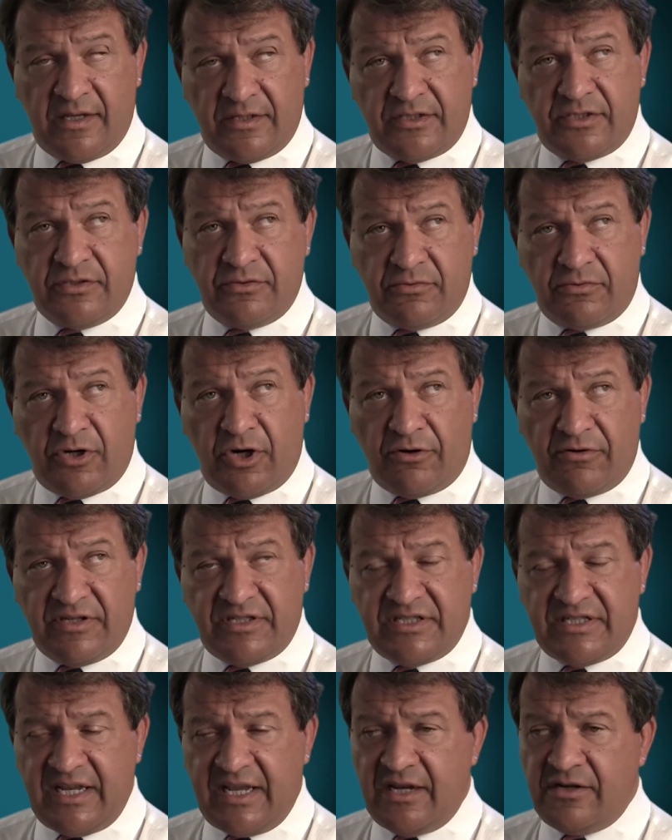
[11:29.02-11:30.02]
to current
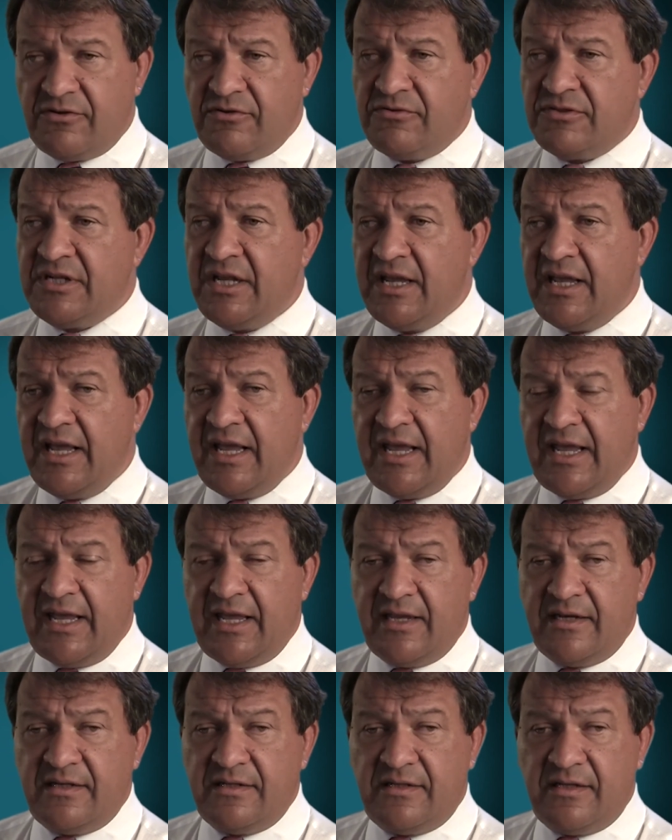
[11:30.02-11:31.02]
standards
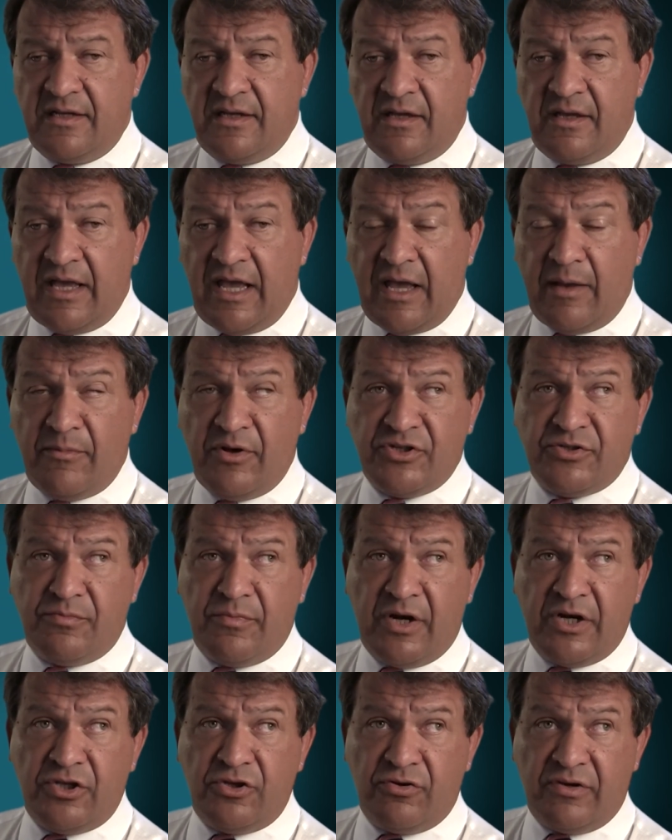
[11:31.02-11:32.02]
and how much
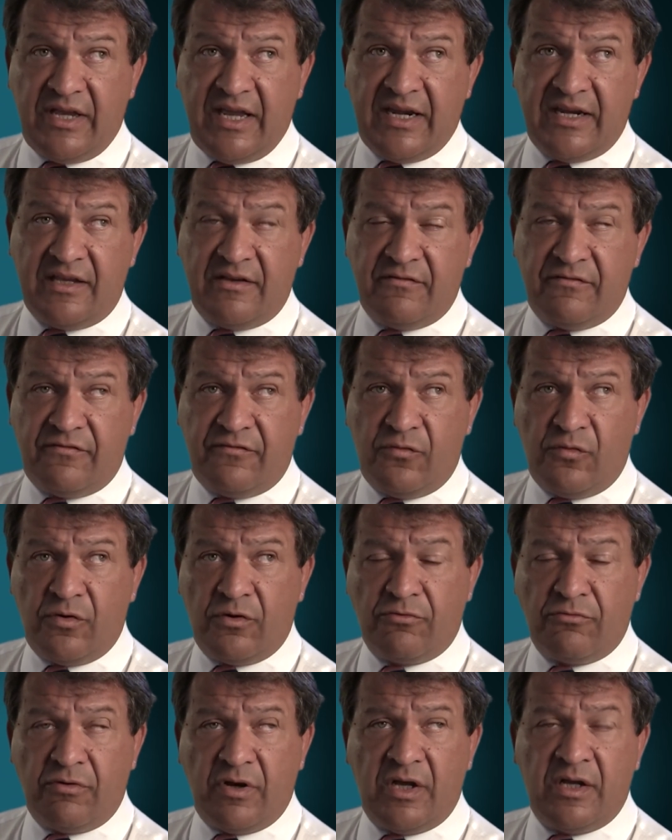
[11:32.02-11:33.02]
money you're getting
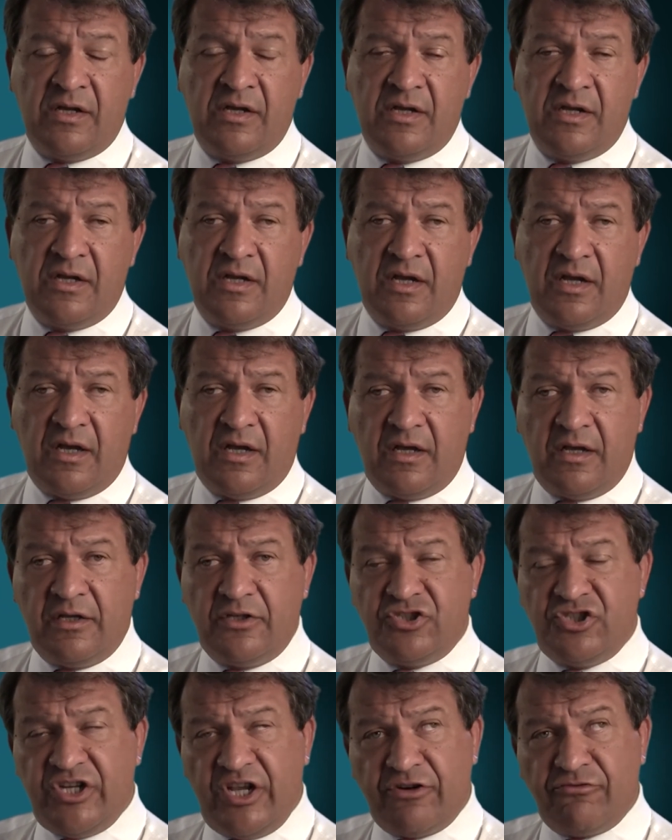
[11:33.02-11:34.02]
for
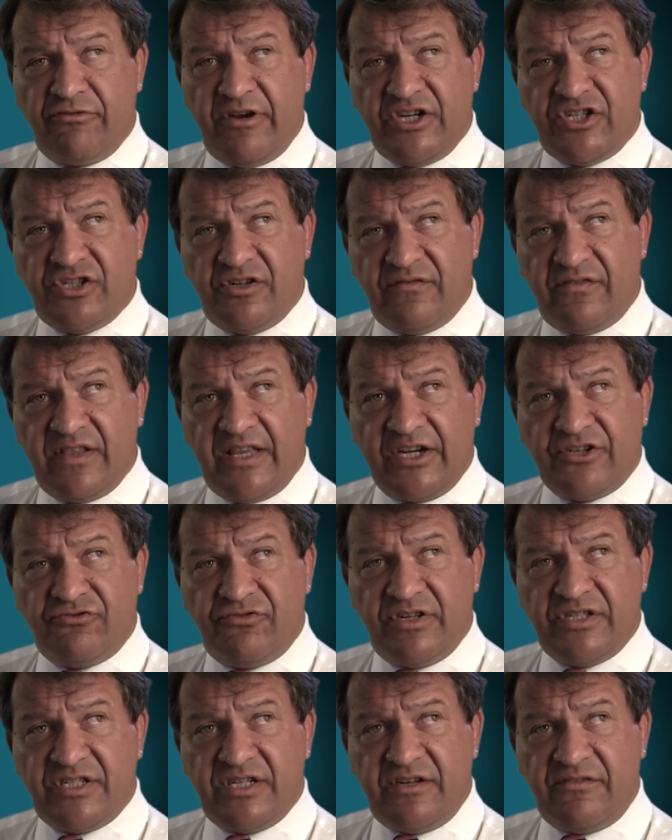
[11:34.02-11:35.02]
generation of
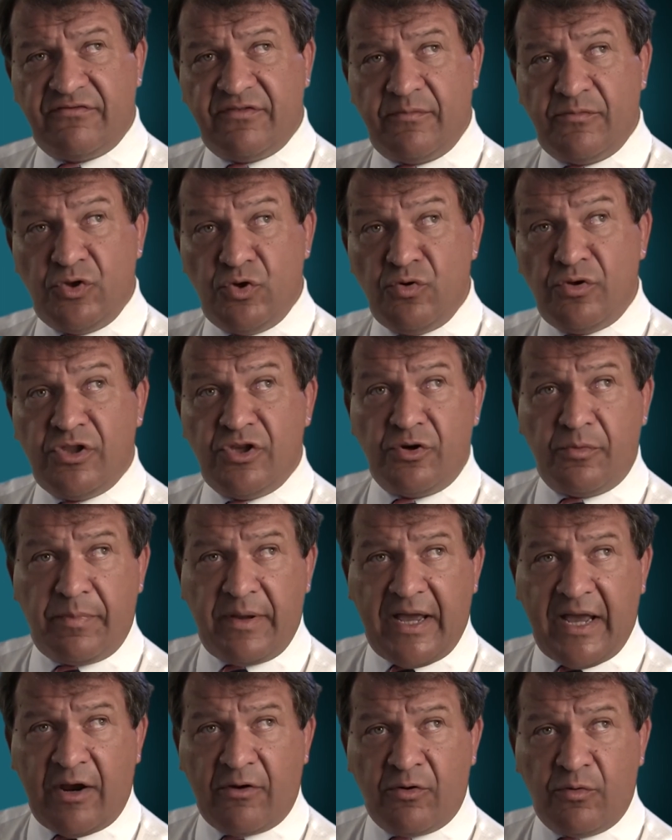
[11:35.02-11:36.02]
electricity from nuclear
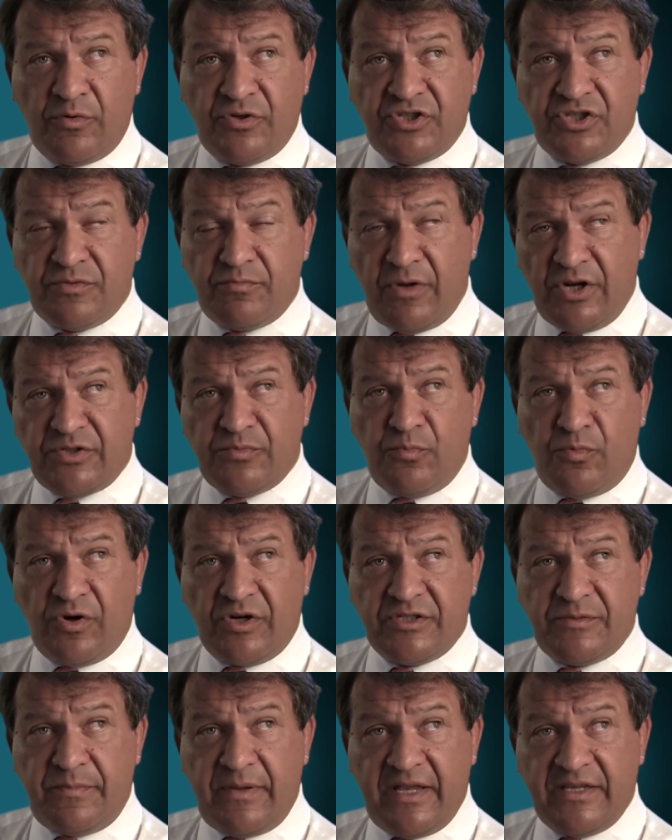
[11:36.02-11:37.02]
power, which is much more
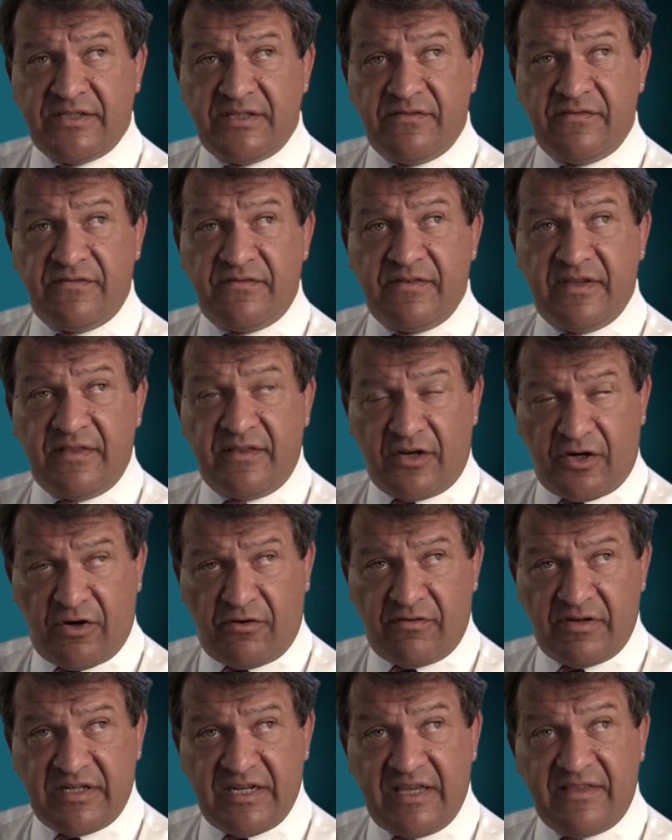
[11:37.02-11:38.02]
expensive in the
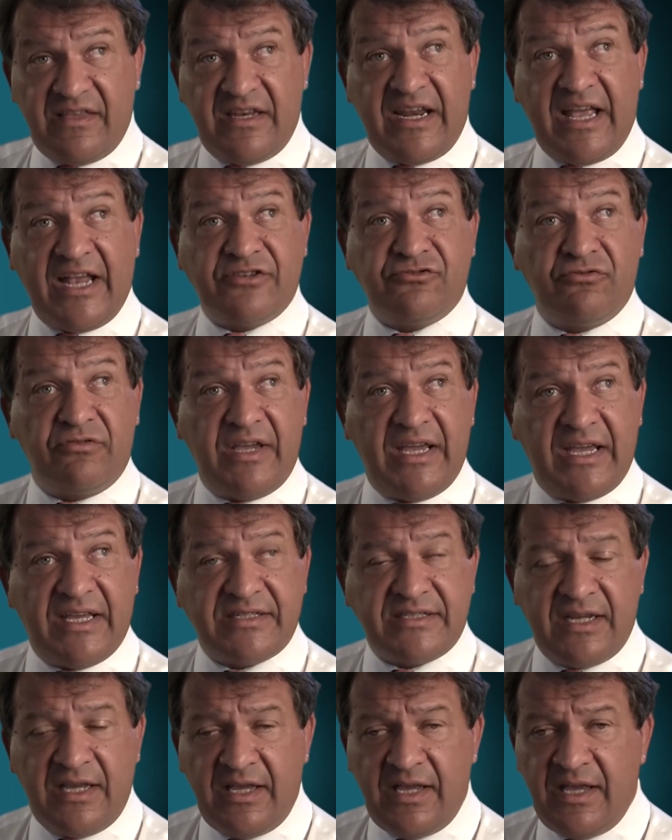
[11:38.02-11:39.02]
current day than natural
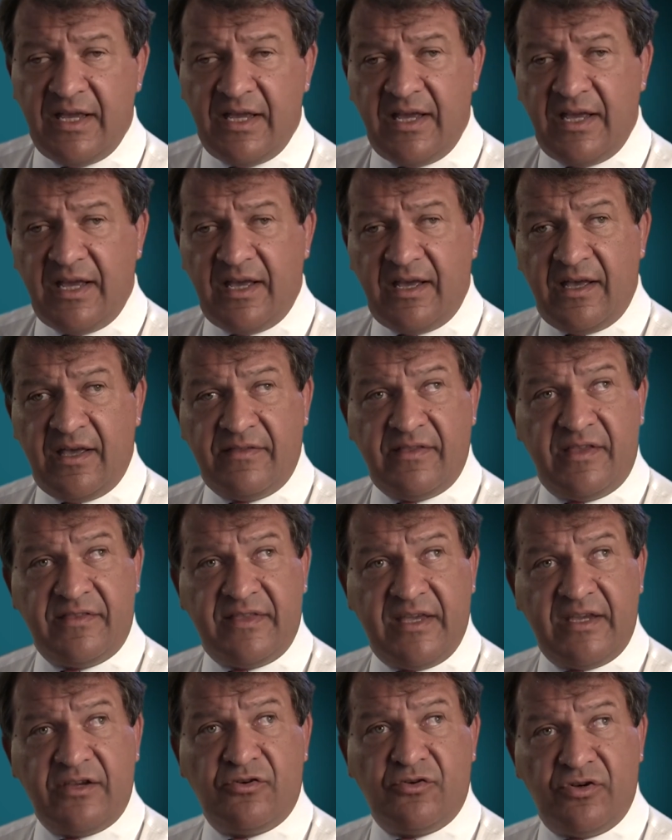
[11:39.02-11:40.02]
gas, that
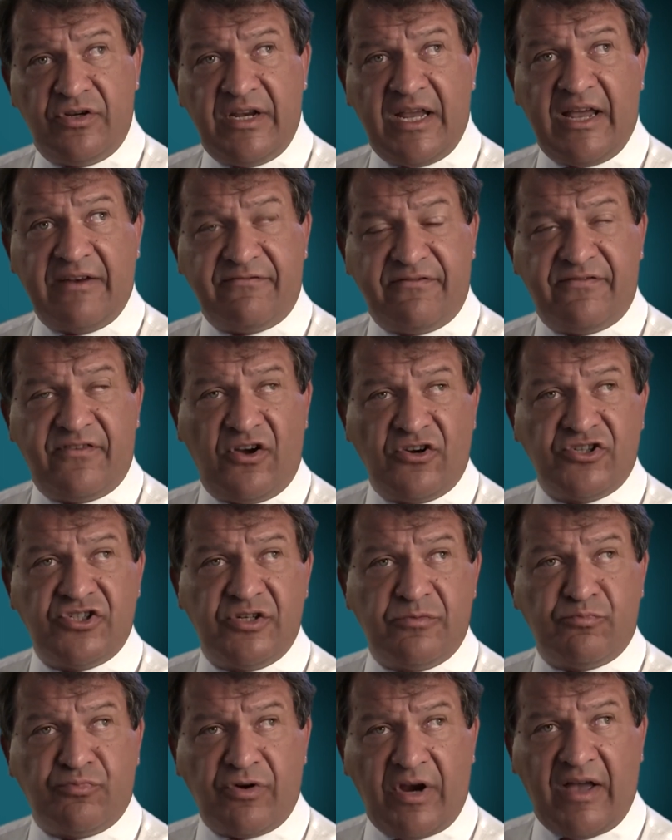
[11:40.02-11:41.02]
they could not
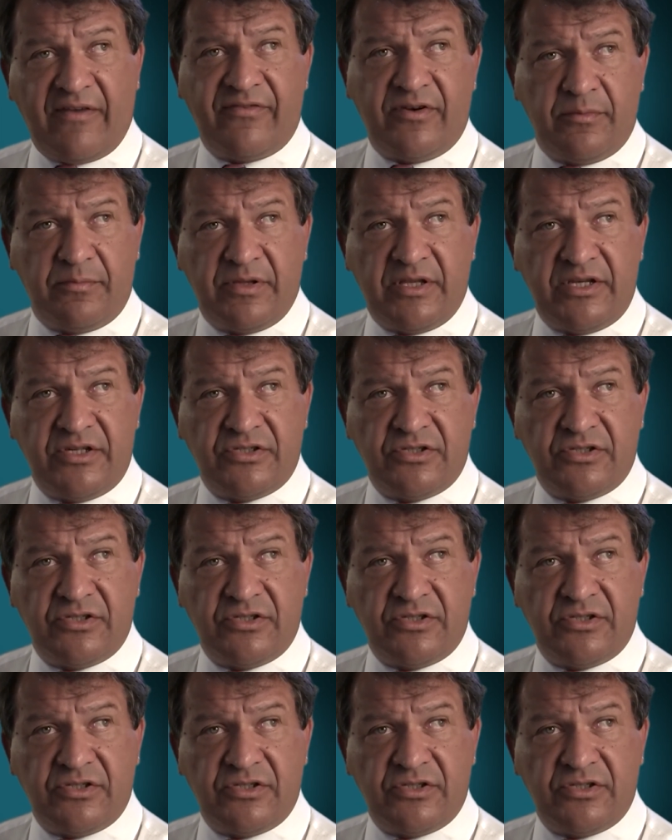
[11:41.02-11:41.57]
function profitably.